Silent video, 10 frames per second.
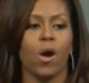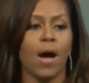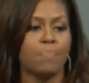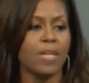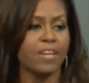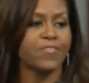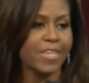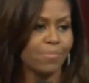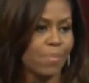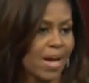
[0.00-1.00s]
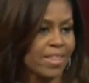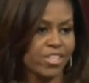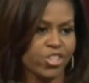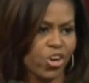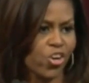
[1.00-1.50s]
uplifted by
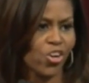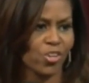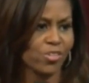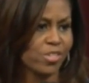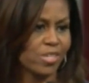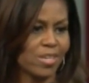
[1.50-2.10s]
these girls.